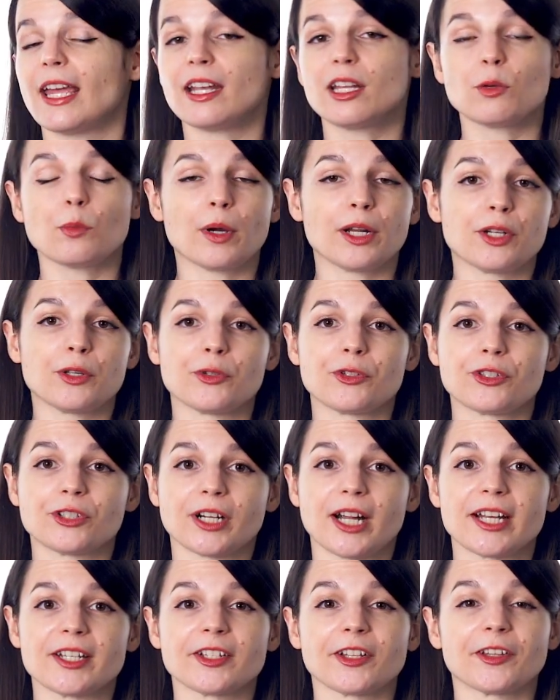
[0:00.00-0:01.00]
anyone who's
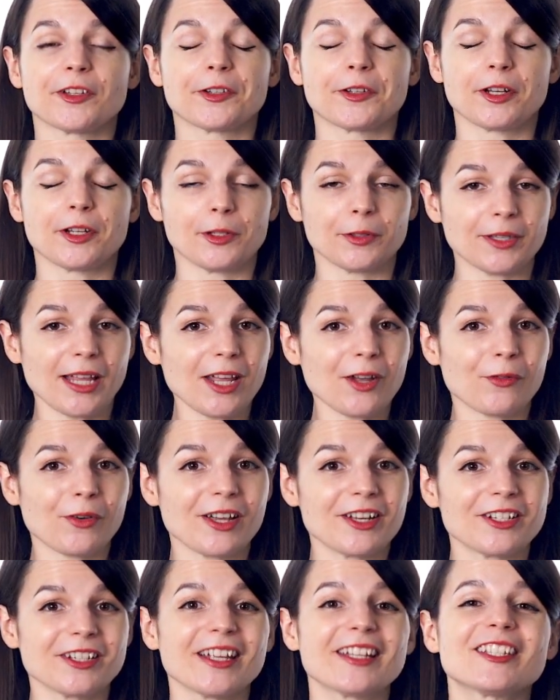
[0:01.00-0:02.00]
trying to learn a new
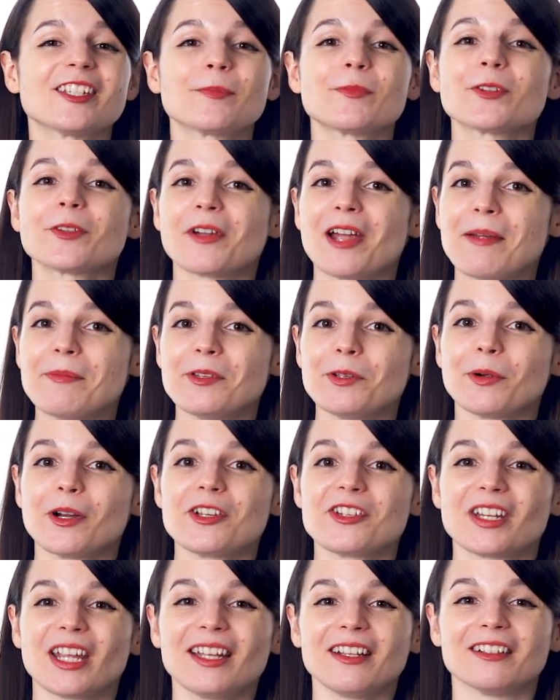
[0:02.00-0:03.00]
language, and subscribe to our
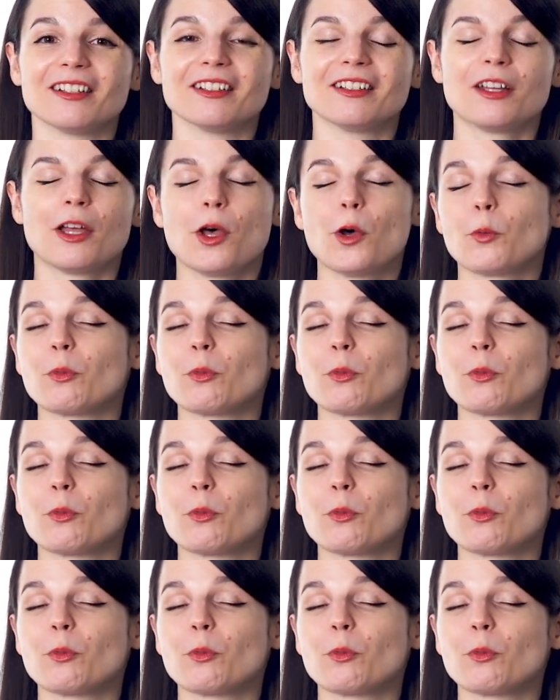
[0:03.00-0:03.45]
channel.